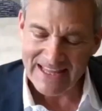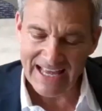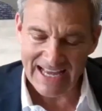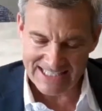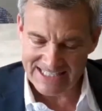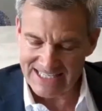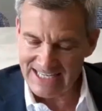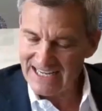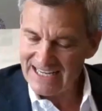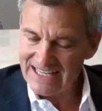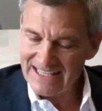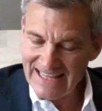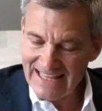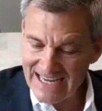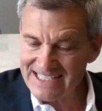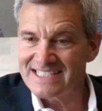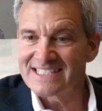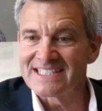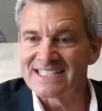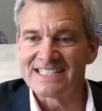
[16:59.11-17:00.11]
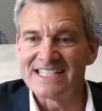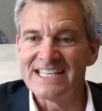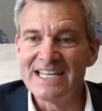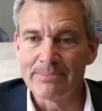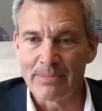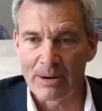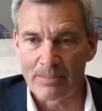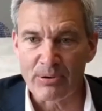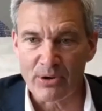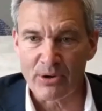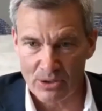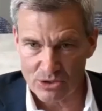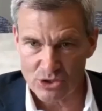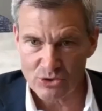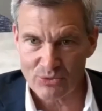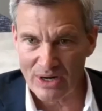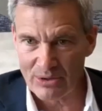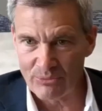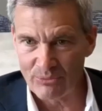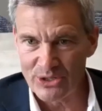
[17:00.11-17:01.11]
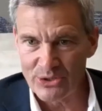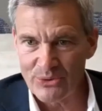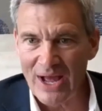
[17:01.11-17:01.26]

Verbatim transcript: That's that's the team approach, right?